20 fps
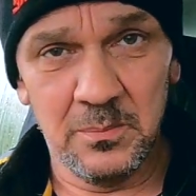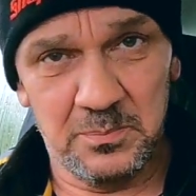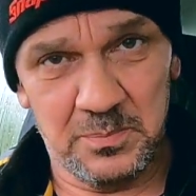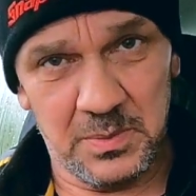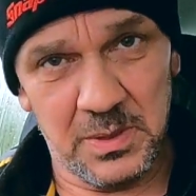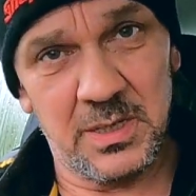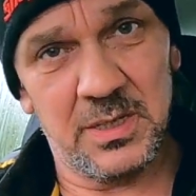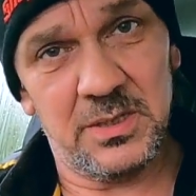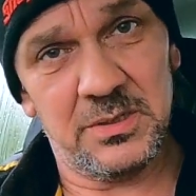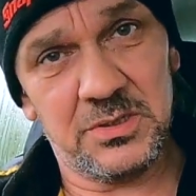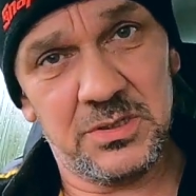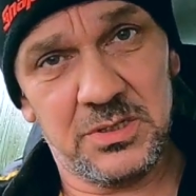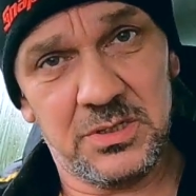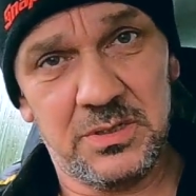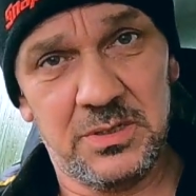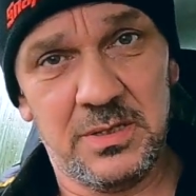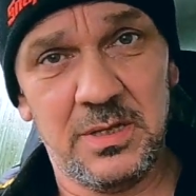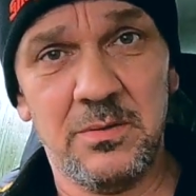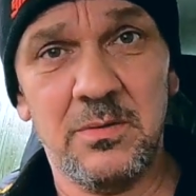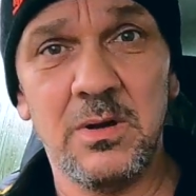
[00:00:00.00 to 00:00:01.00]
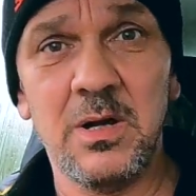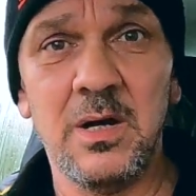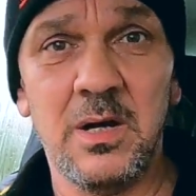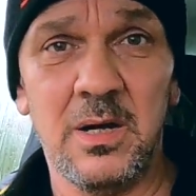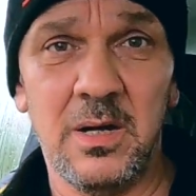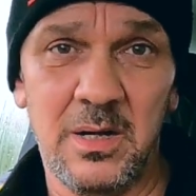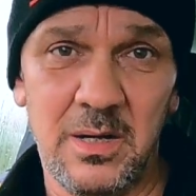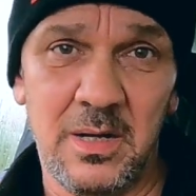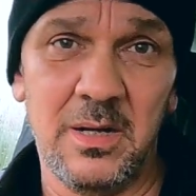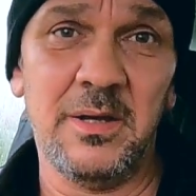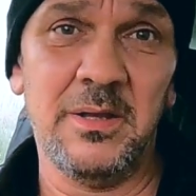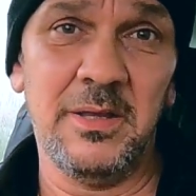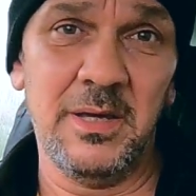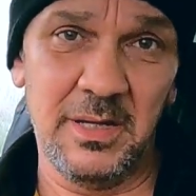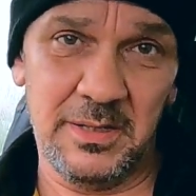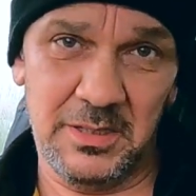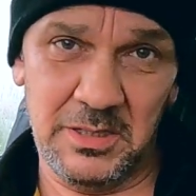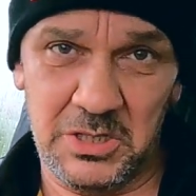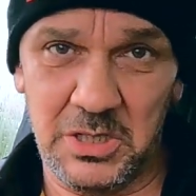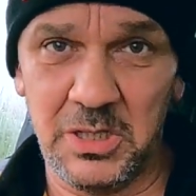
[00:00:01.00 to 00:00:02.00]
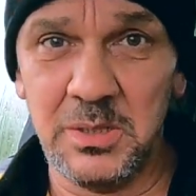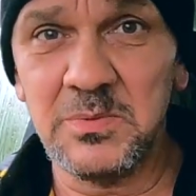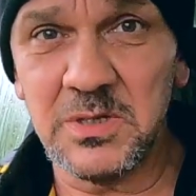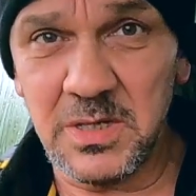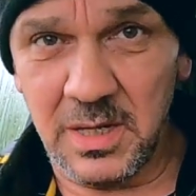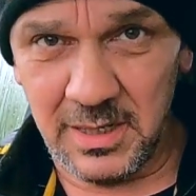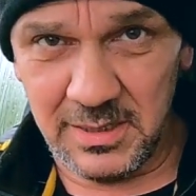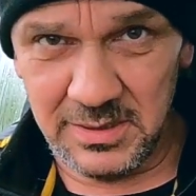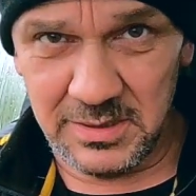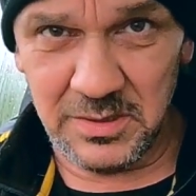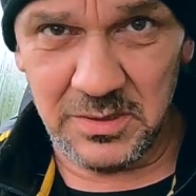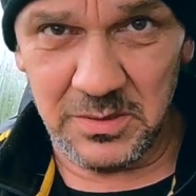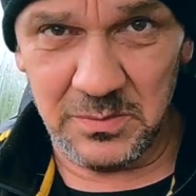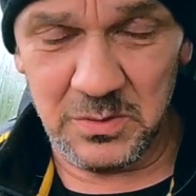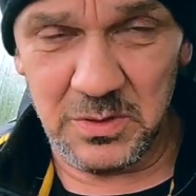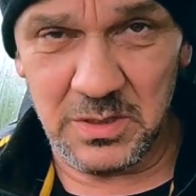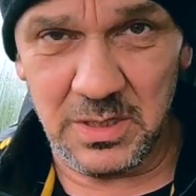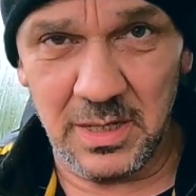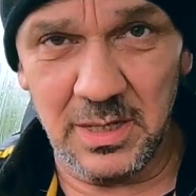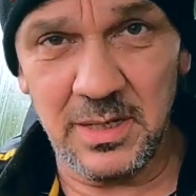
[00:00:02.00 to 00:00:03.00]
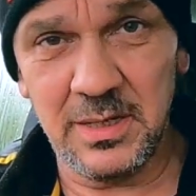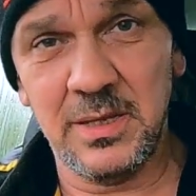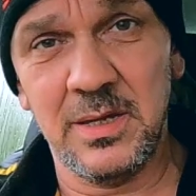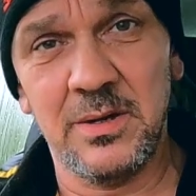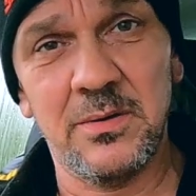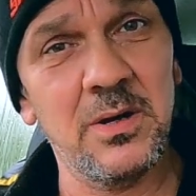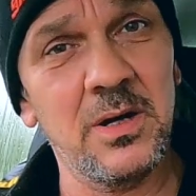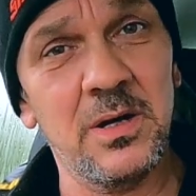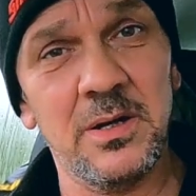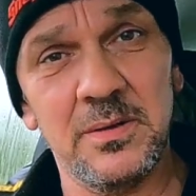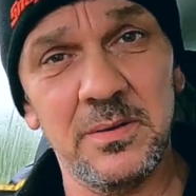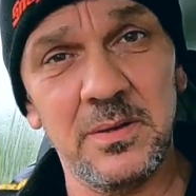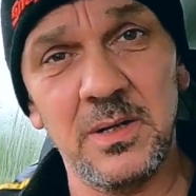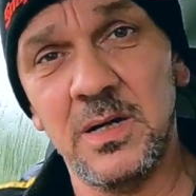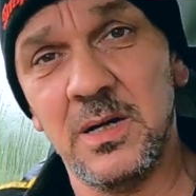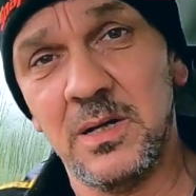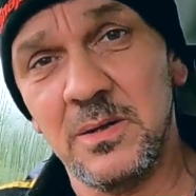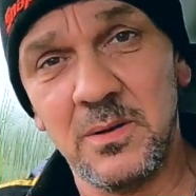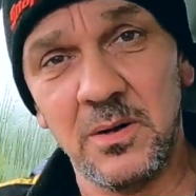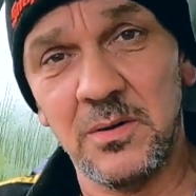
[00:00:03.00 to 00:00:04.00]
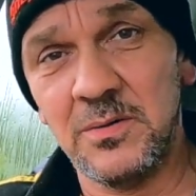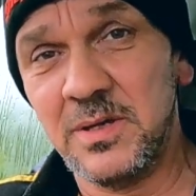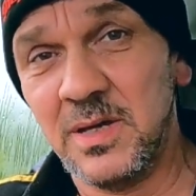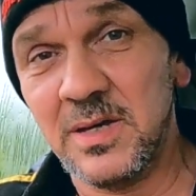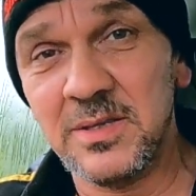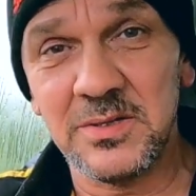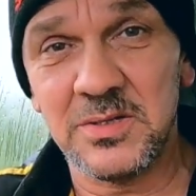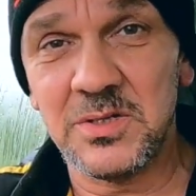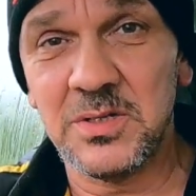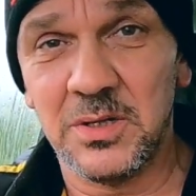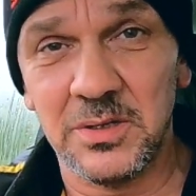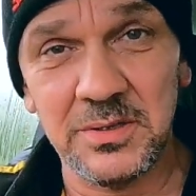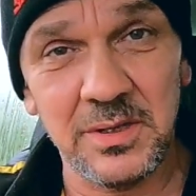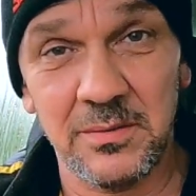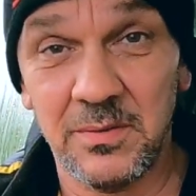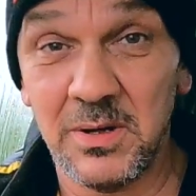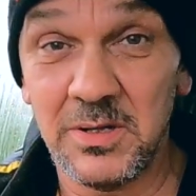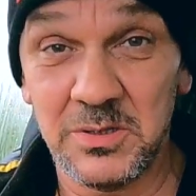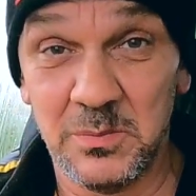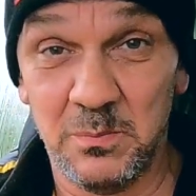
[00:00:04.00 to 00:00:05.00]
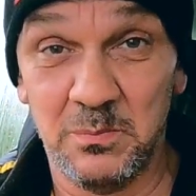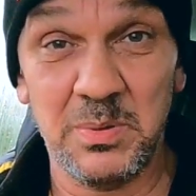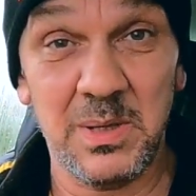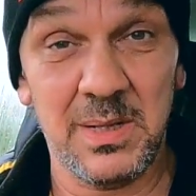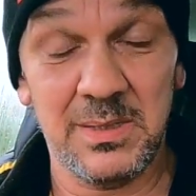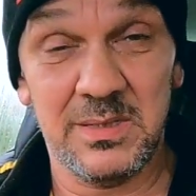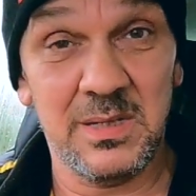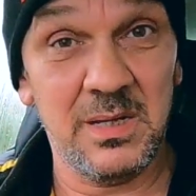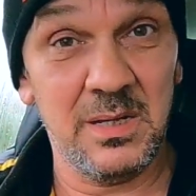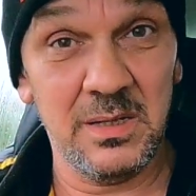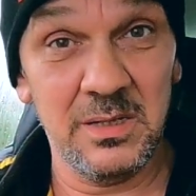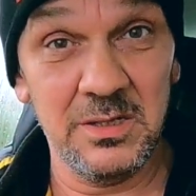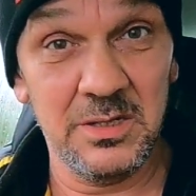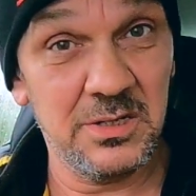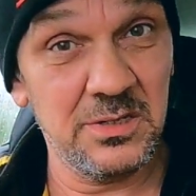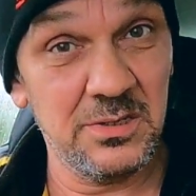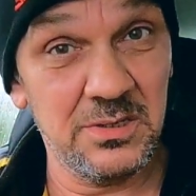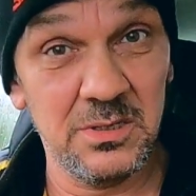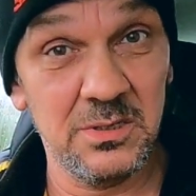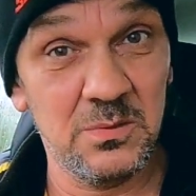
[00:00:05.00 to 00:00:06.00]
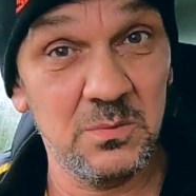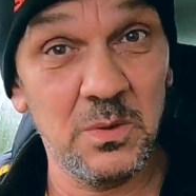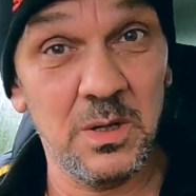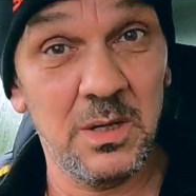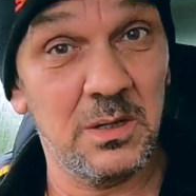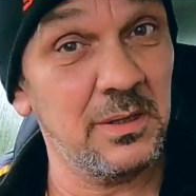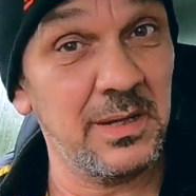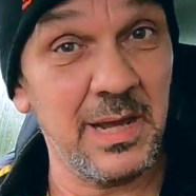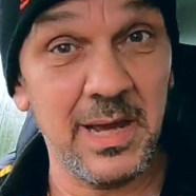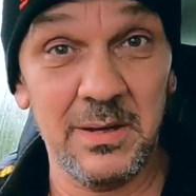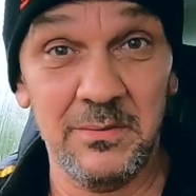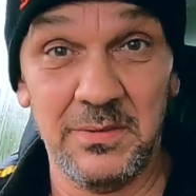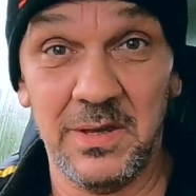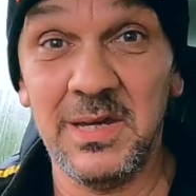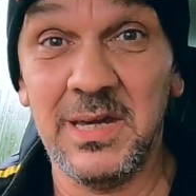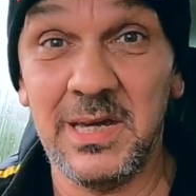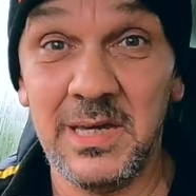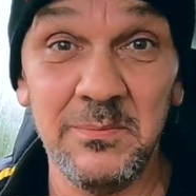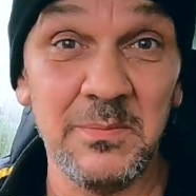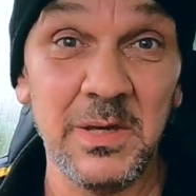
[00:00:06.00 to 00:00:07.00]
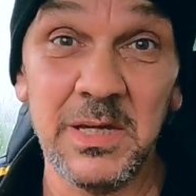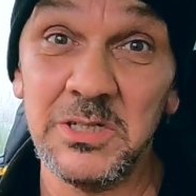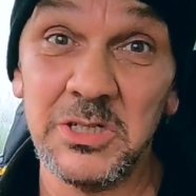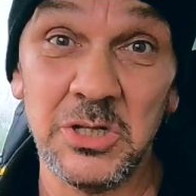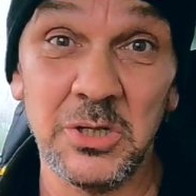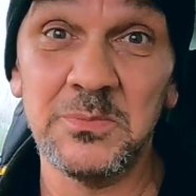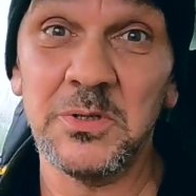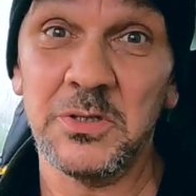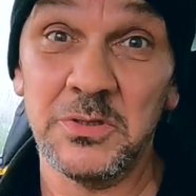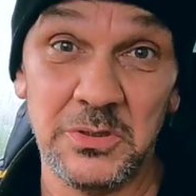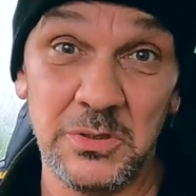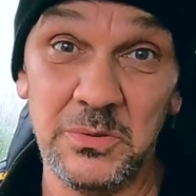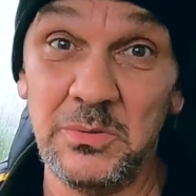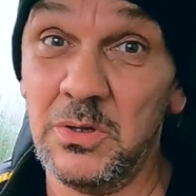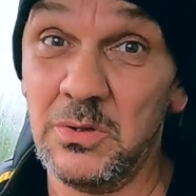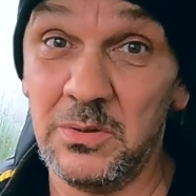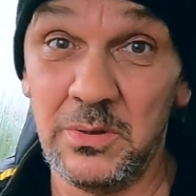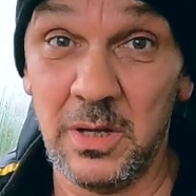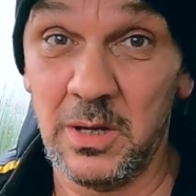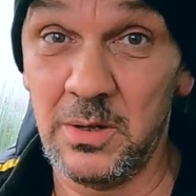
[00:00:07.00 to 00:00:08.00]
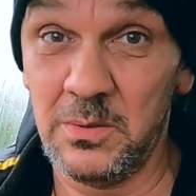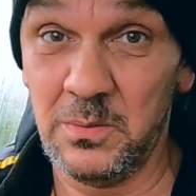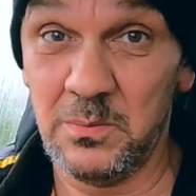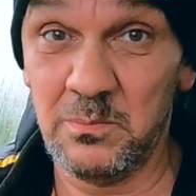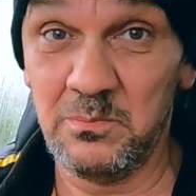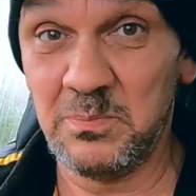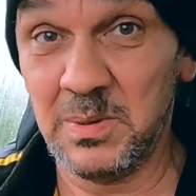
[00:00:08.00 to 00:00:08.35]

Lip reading: But there are the other cheapskates, as I'm saying. There are, on the other side, there are some bad technicians as well, and how they keep their jobs, I do not know.